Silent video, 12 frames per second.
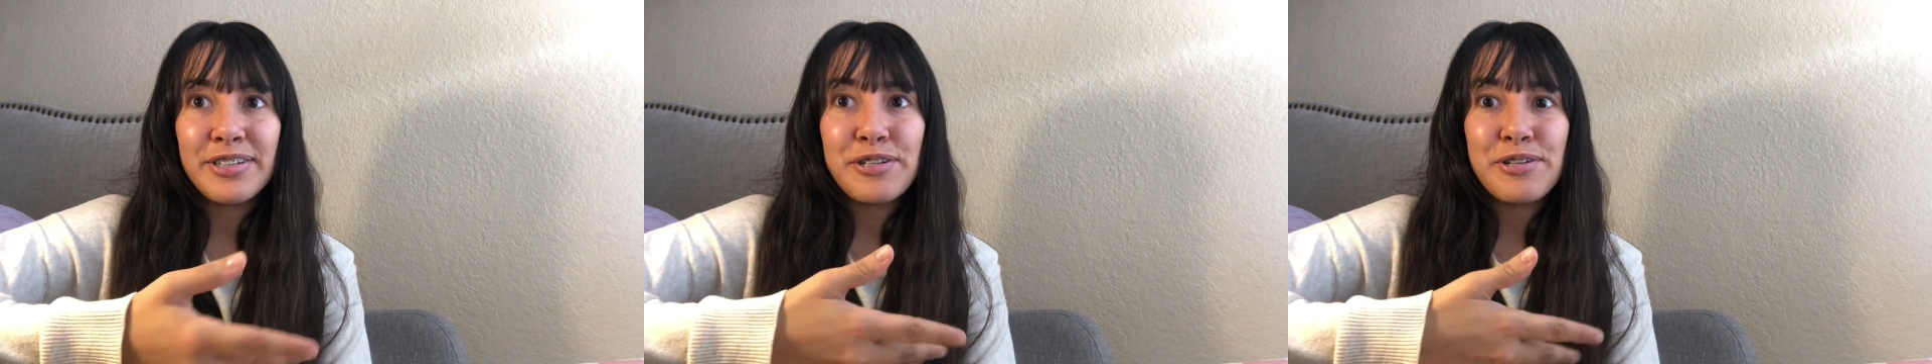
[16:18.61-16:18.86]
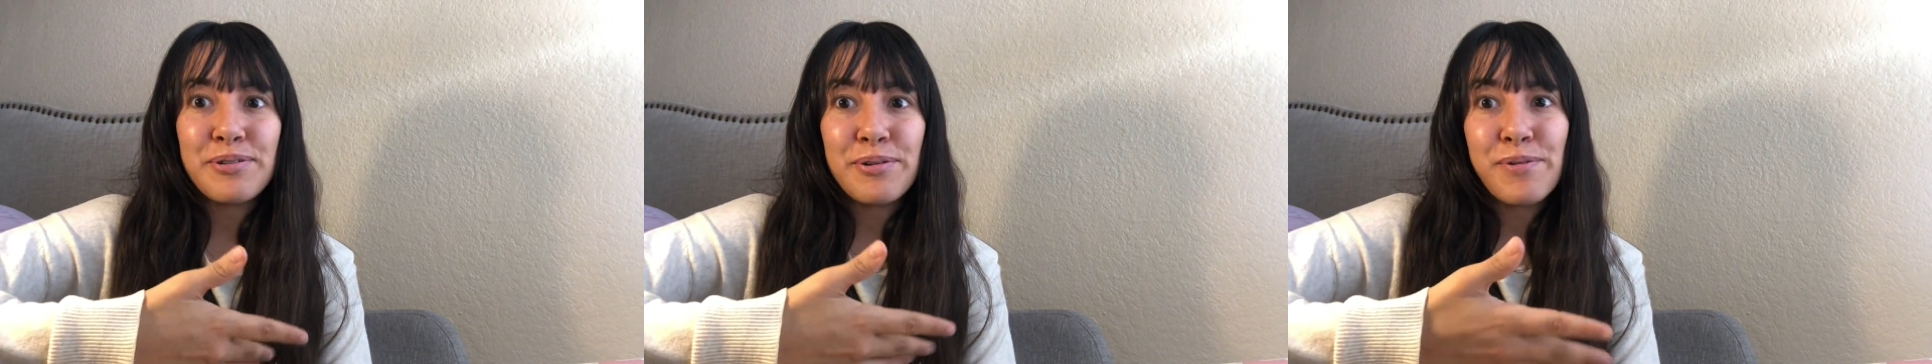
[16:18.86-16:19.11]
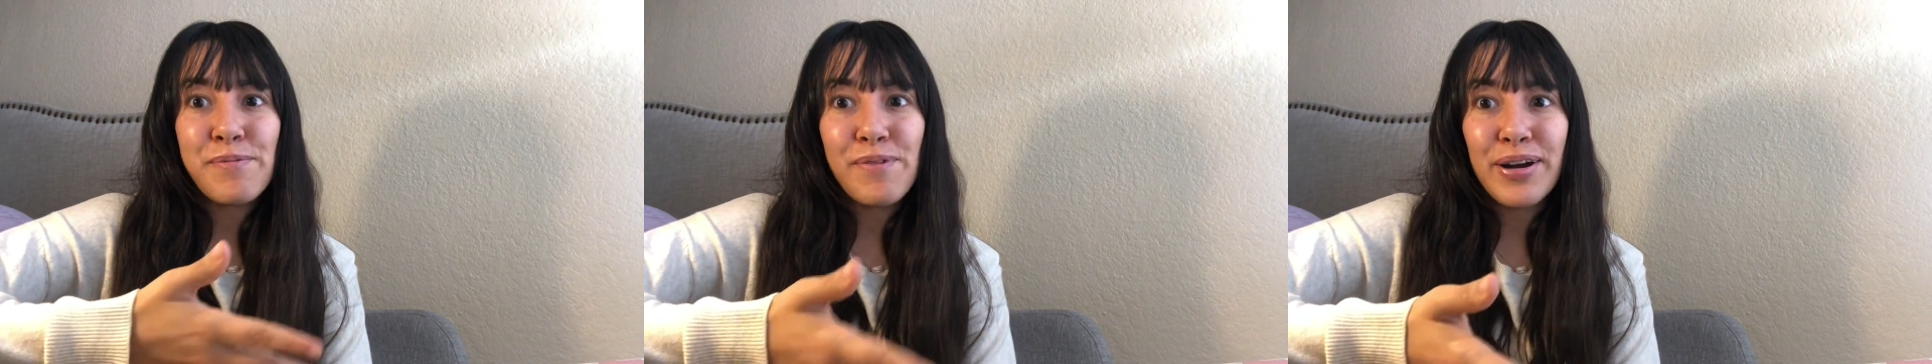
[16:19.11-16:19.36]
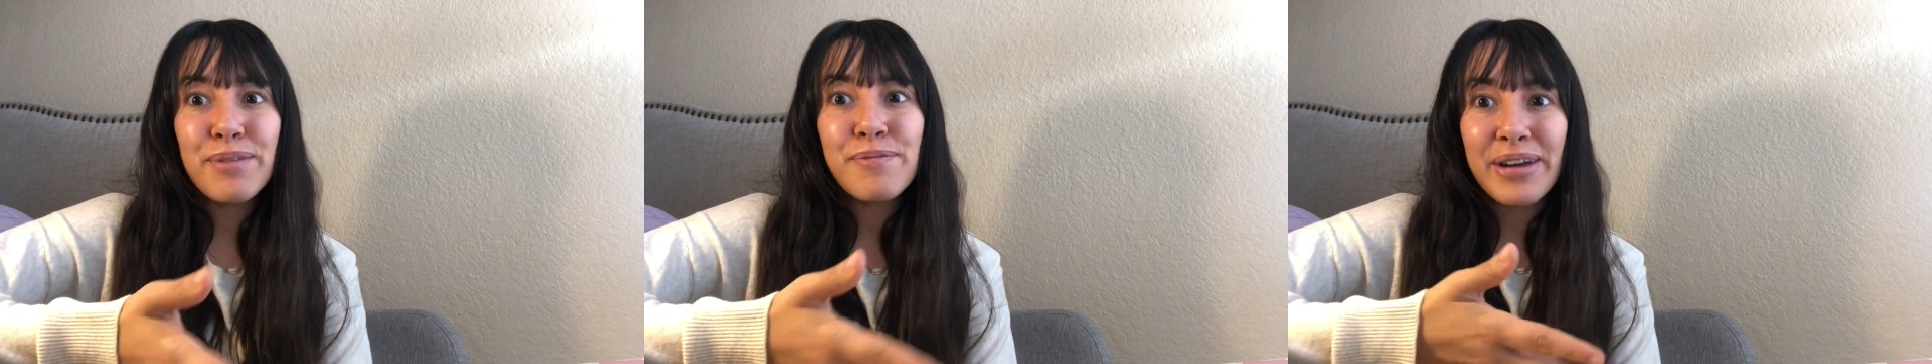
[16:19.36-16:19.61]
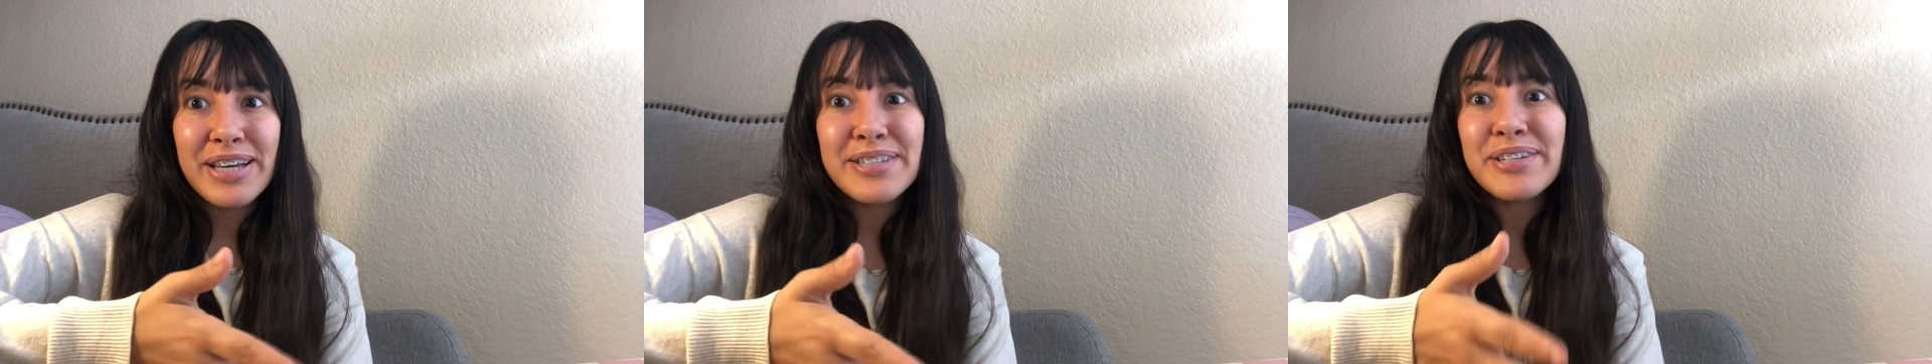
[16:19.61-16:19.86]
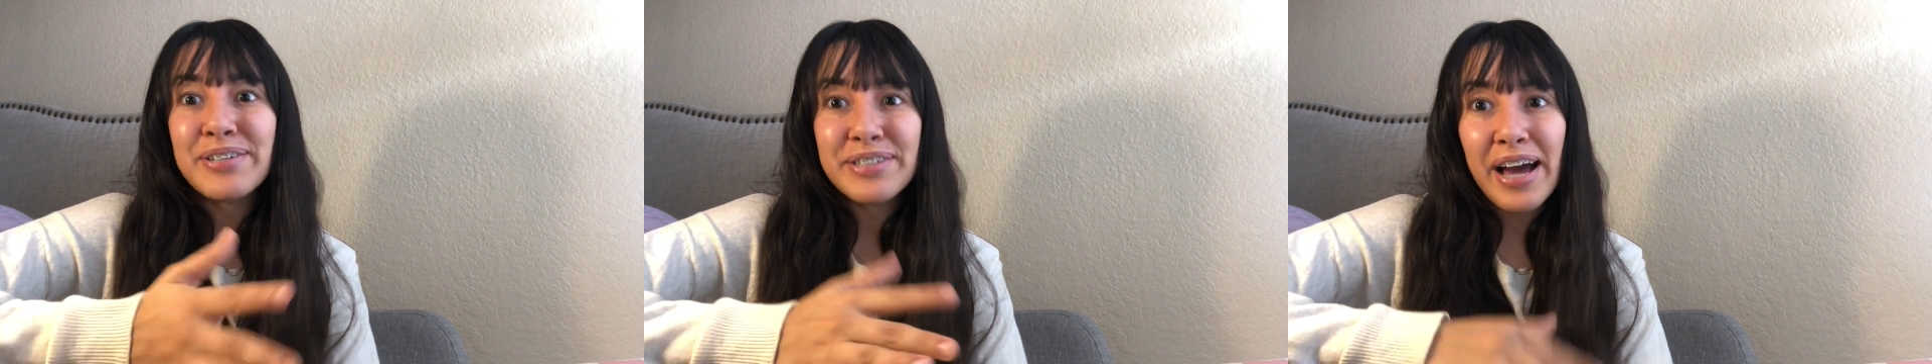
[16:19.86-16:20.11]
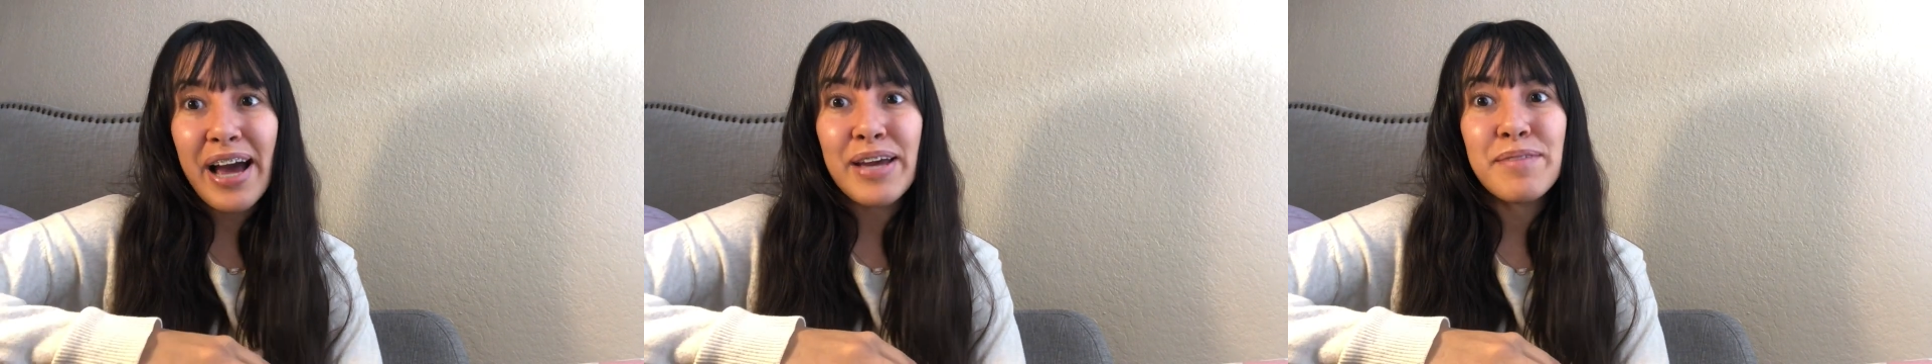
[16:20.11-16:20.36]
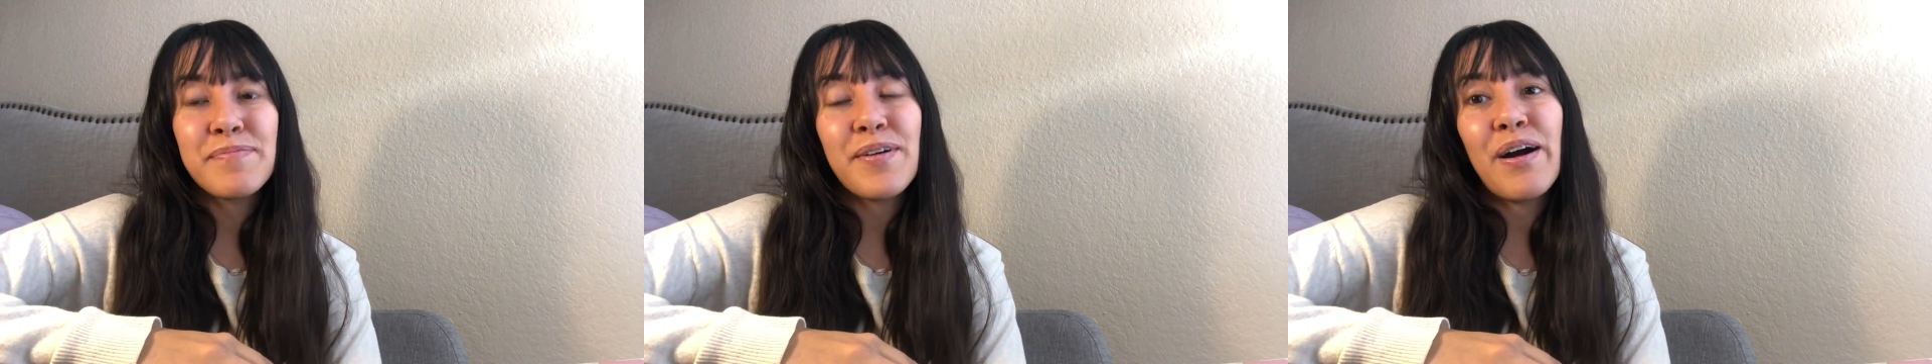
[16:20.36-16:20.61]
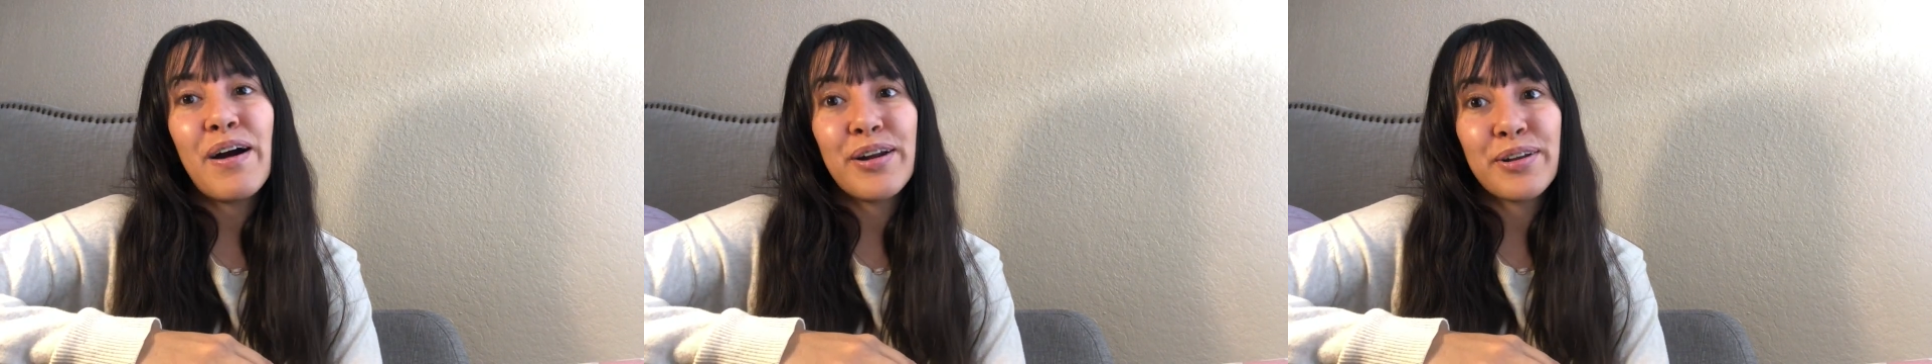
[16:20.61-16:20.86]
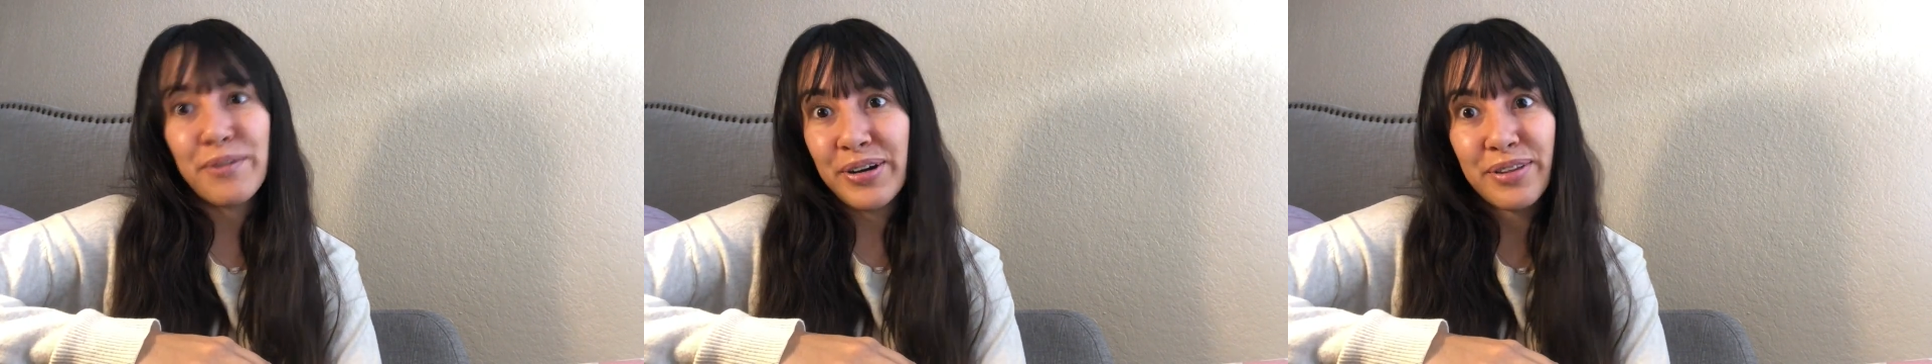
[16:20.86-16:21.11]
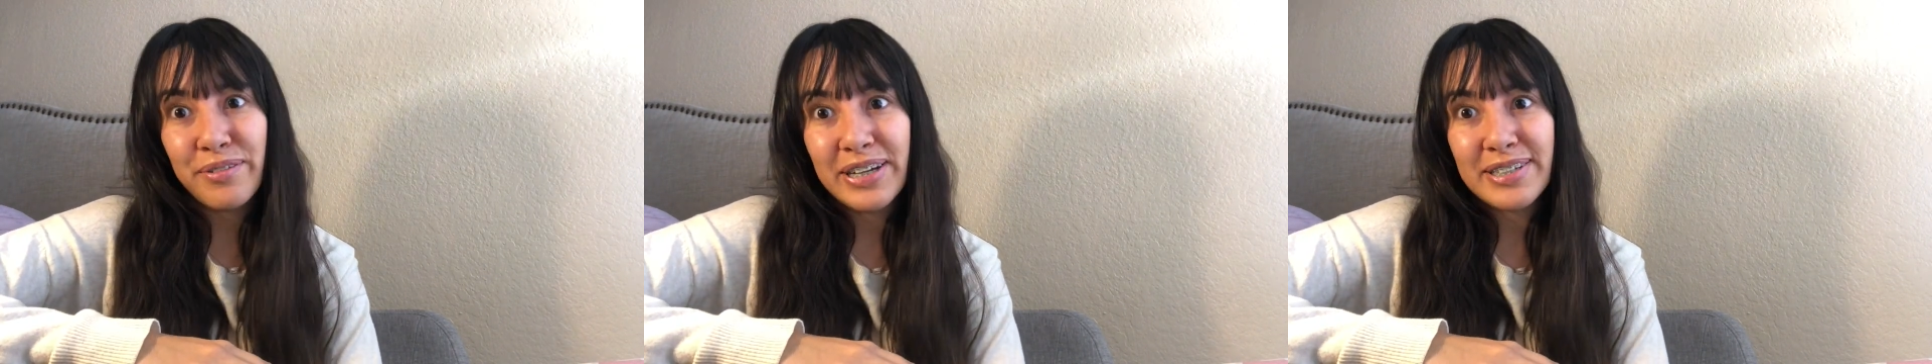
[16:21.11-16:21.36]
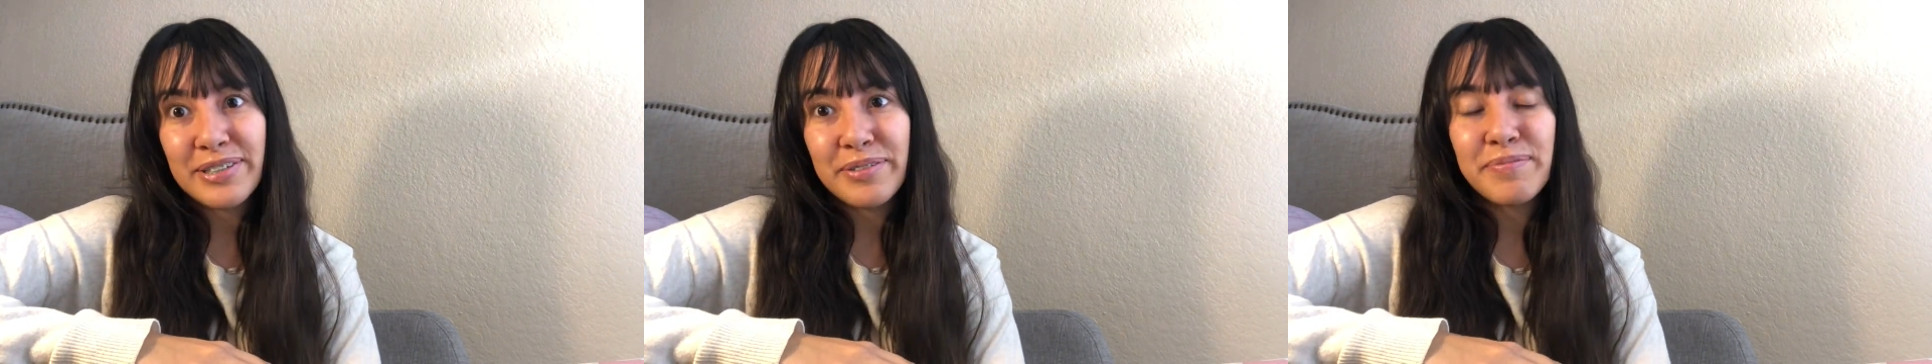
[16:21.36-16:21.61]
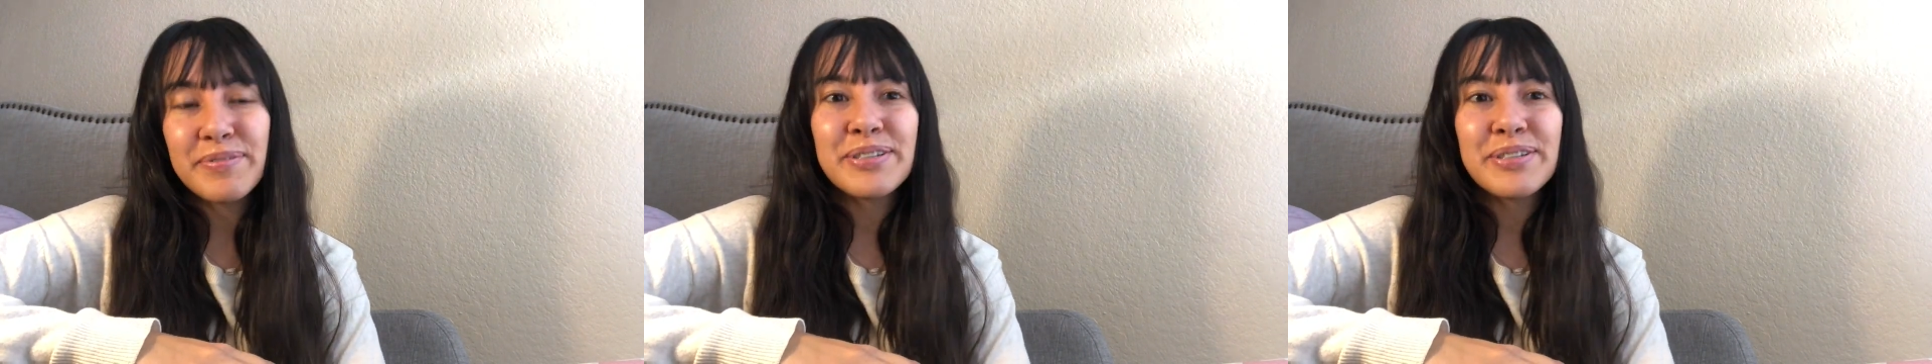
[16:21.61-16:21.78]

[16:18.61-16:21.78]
you don't want to waste your time on going to the restroom.